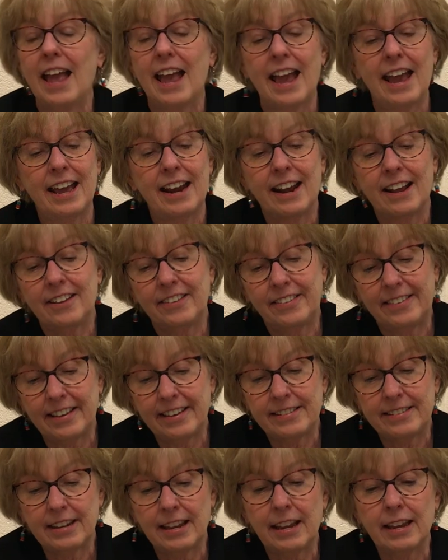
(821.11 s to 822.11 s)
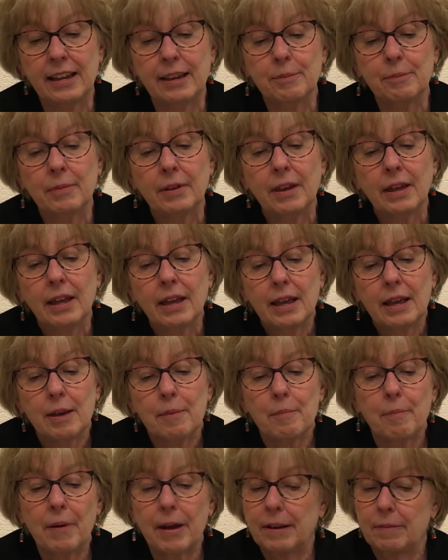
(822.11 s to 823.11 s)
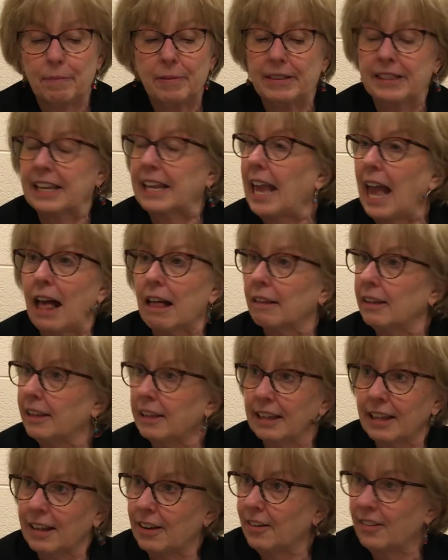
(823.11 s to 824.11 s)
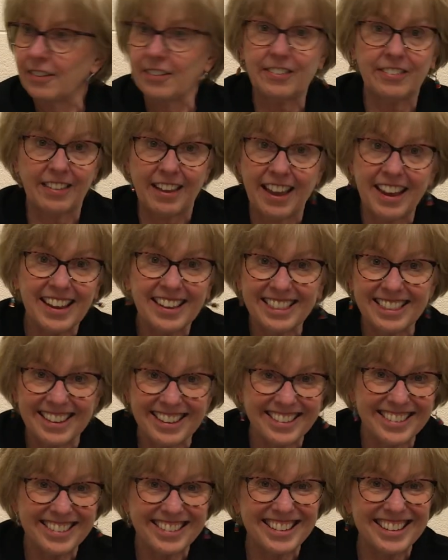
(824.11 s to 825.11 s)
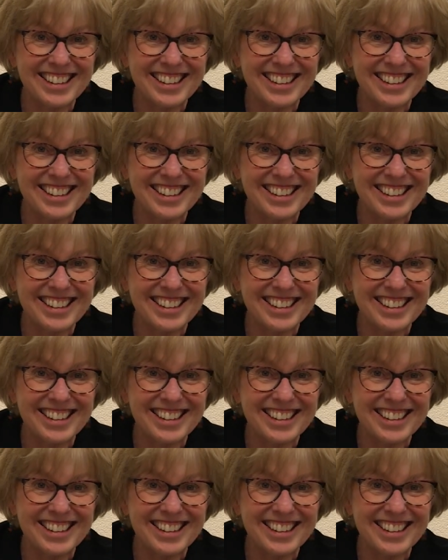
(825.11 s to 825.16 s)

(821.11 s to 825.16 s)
and I said to him, but the calculator is saying this,